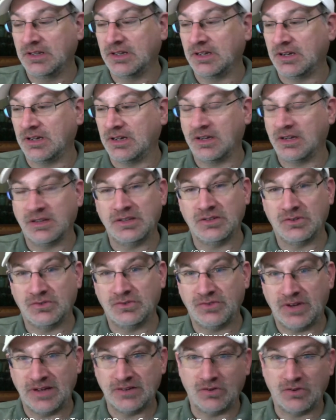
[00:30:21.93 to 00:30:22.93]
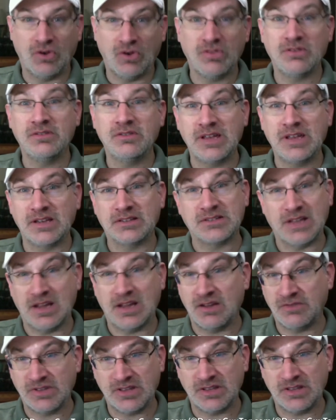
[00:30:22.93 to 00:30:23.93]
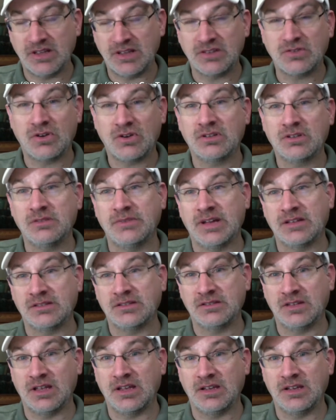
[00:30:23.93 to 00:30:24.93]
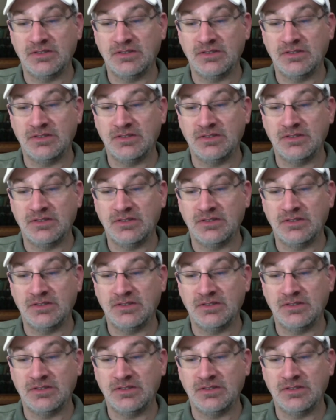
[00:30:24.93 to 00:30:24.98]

uh, you'll find all the links to everything I talked about today,